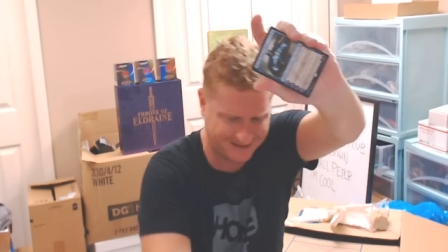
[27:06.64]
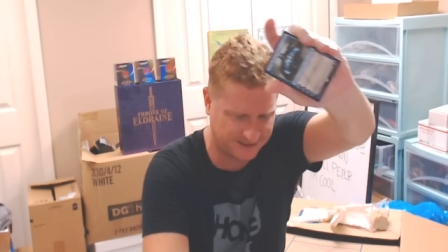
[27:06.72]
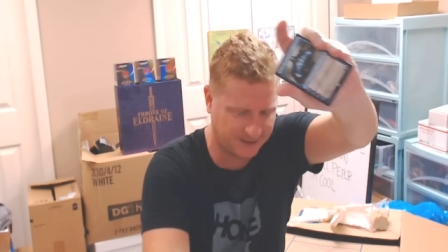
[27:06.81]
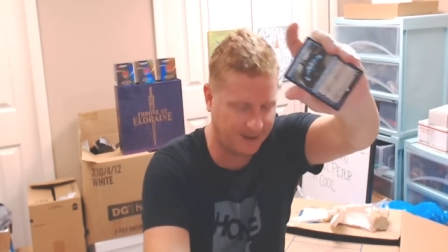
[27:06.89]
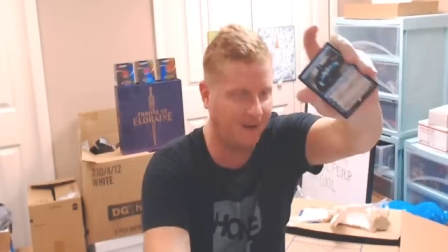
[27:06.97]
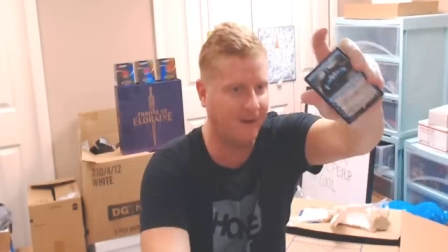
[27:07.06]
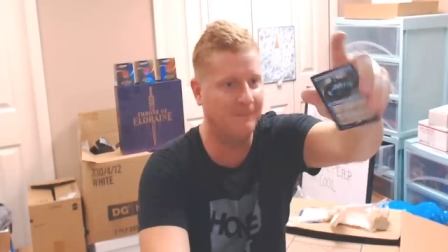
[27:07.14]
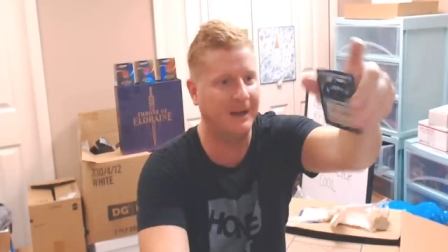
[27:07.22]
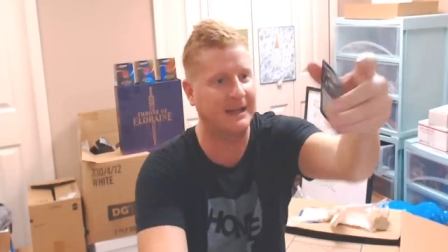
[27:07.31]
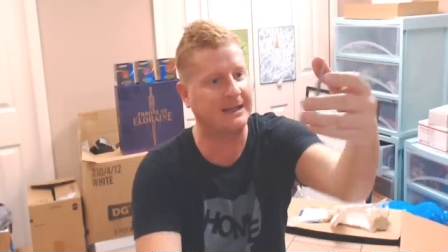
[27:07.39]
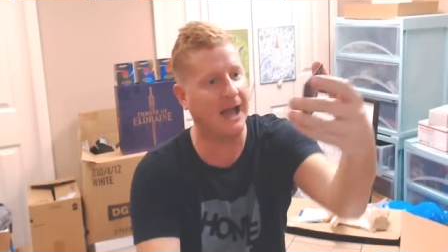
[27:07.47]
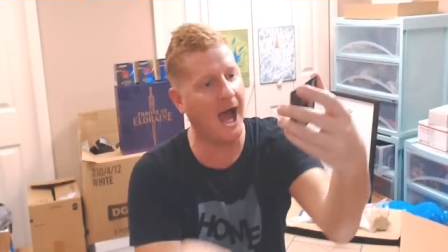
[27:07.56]
Oh my
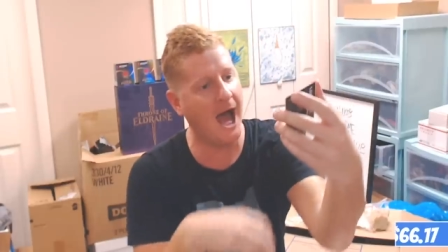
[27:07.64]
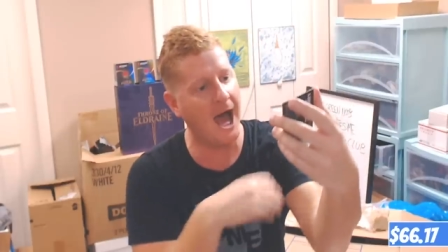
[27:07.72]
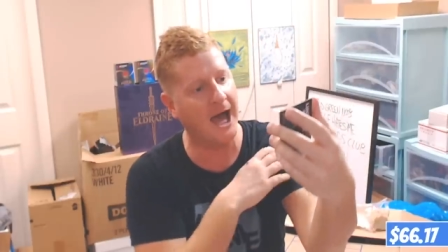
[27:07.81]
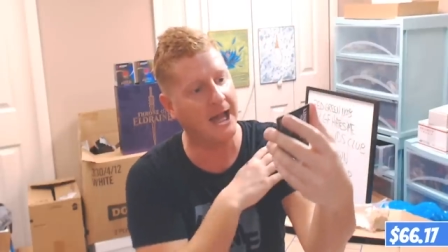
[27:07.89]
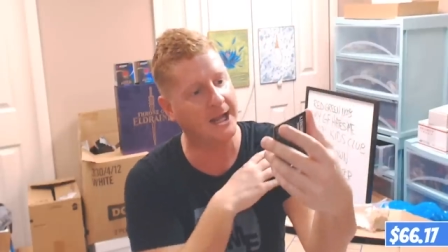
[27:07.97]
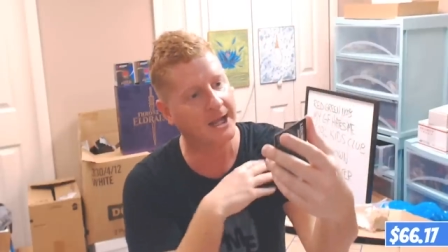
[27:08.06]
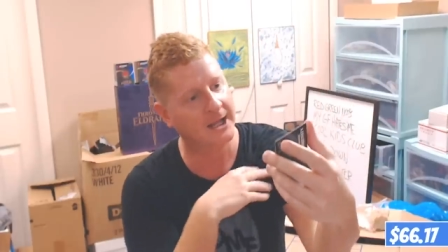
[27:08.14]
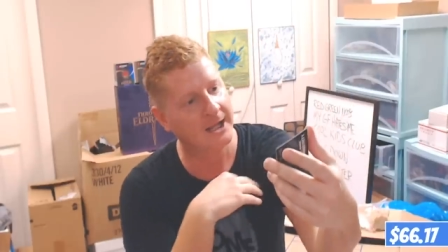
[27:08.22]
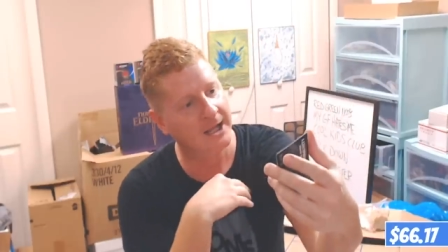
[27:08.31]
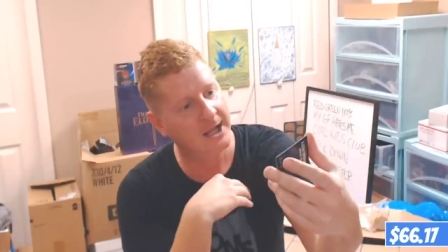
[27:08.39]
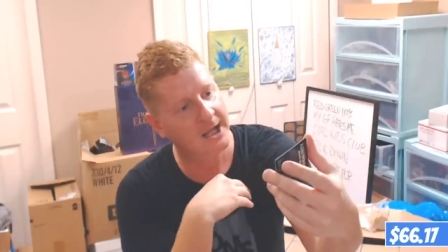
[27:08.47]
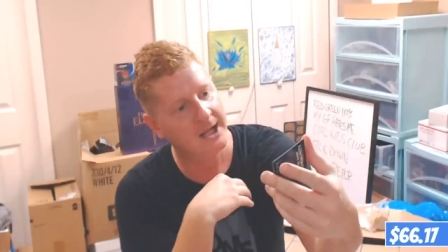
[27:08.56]
god.
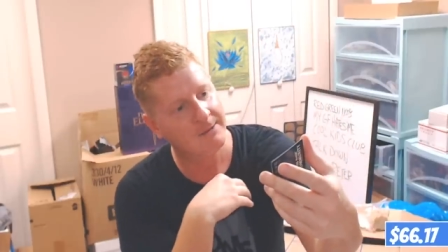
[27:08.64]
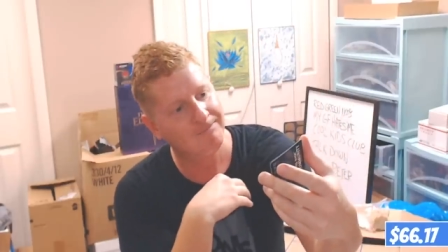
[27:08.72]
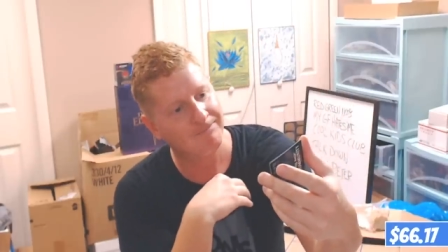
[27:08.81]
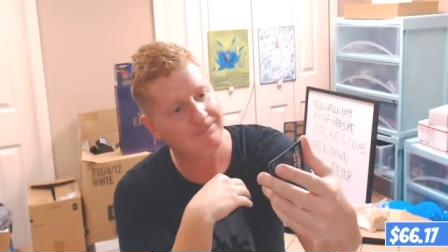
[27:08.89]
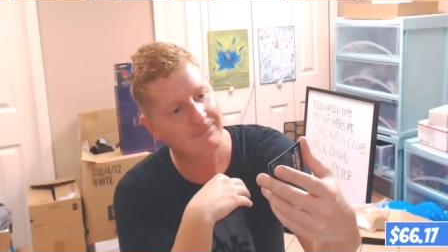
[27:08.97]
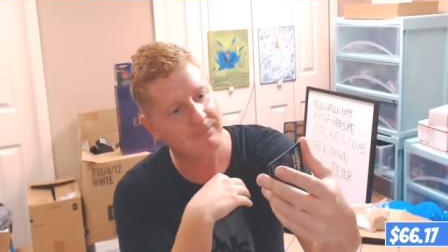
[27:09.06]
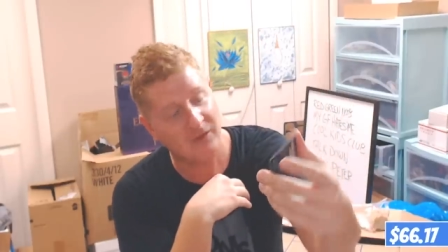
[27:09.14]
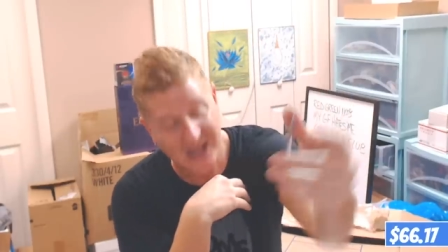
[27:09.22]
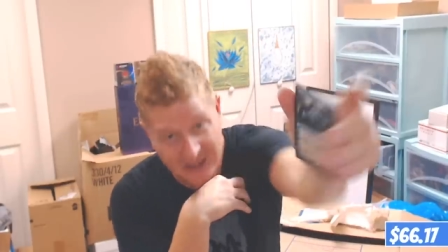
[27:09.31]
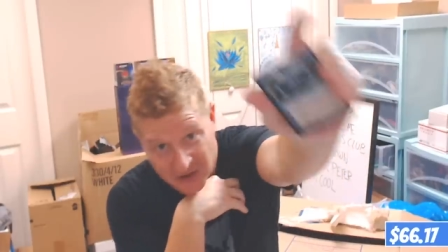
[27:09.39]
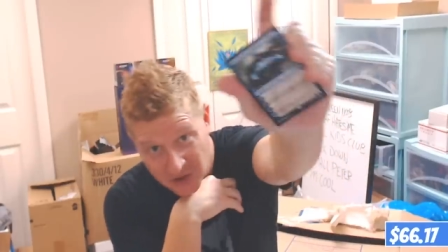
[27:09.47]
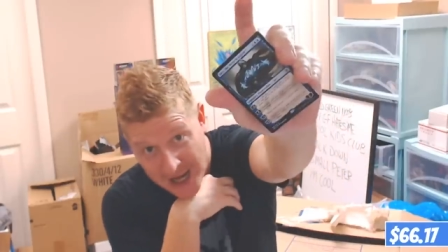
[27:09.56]

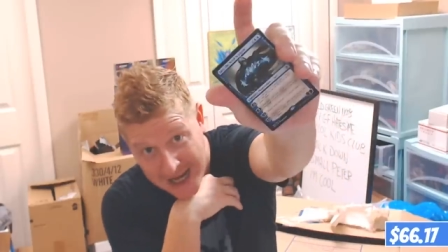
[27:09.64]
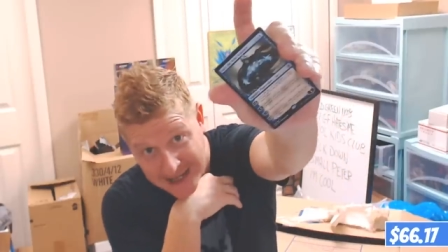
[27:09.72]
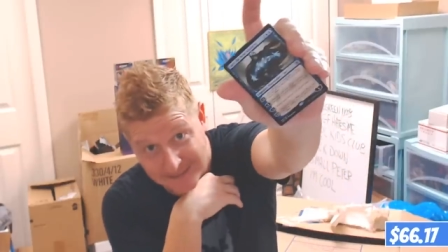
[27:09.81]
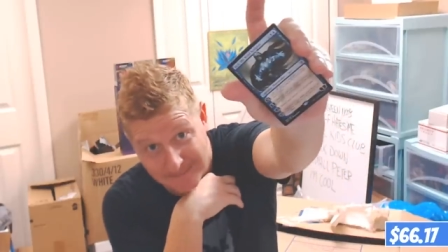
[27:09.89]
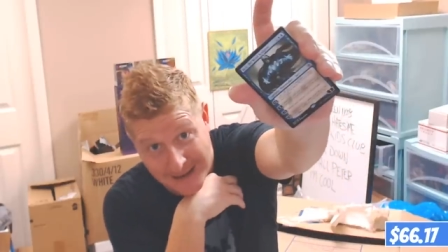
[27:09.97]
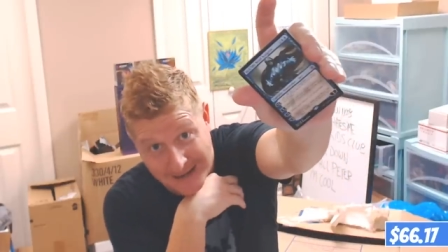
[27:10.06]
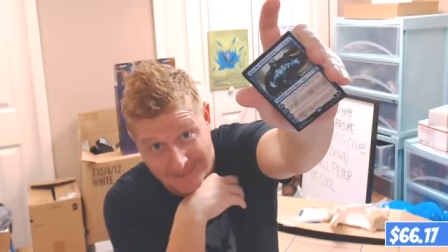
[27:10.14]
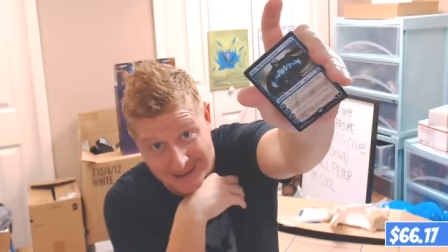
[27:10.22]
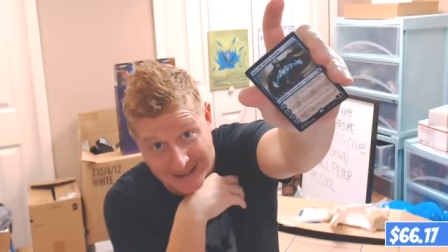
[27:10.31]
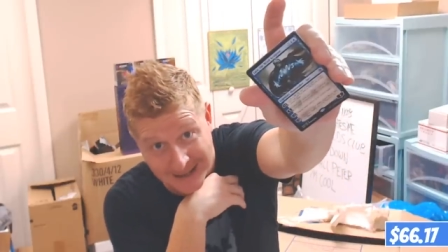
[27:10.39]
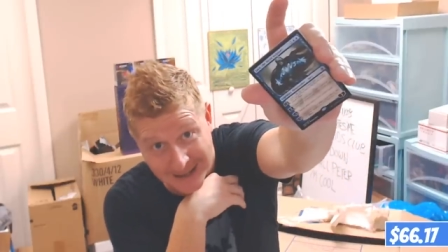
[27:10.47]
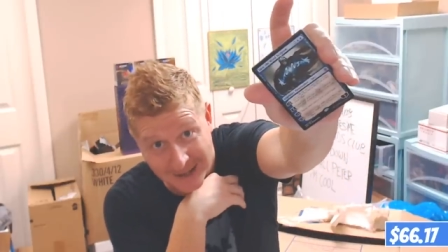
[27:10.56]
This Jace,
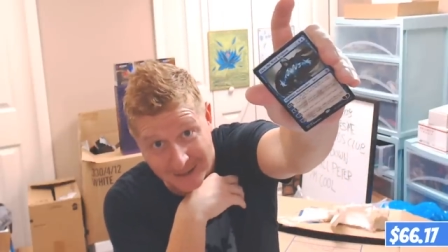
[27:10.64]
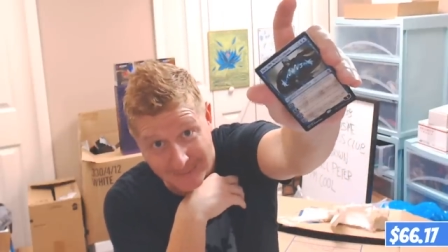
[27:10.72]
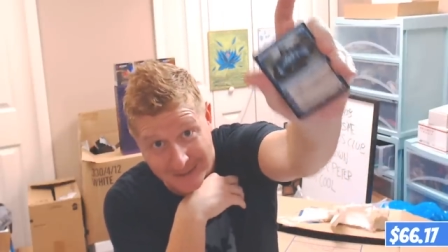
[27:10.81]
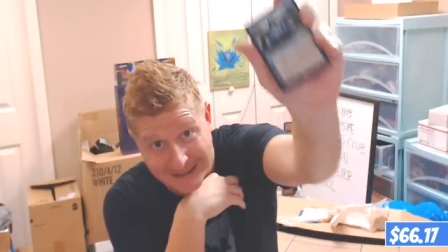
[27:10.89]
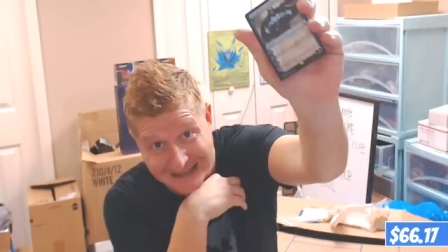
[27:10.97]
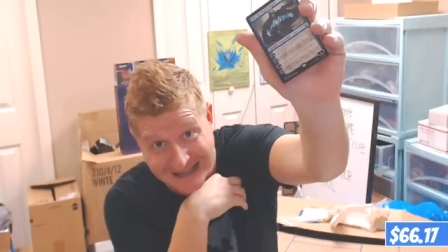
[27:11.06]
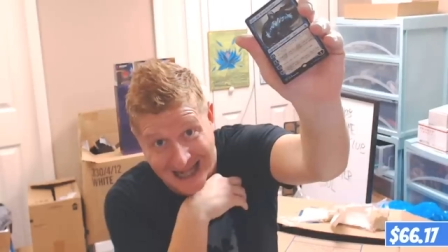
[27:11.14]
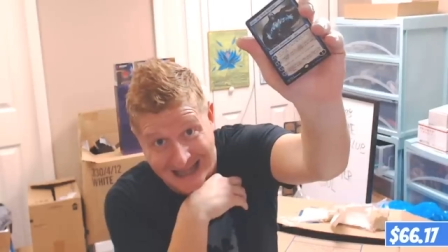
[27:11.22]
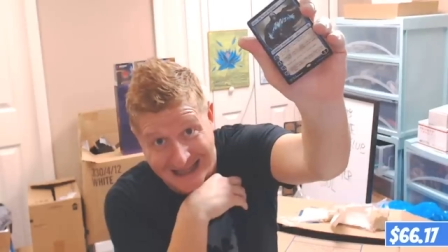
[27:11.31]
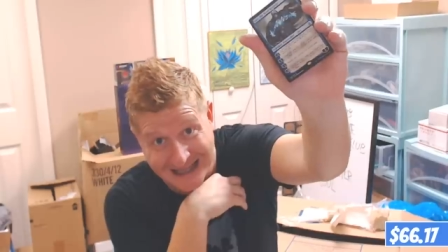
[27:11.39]
baby. We just got the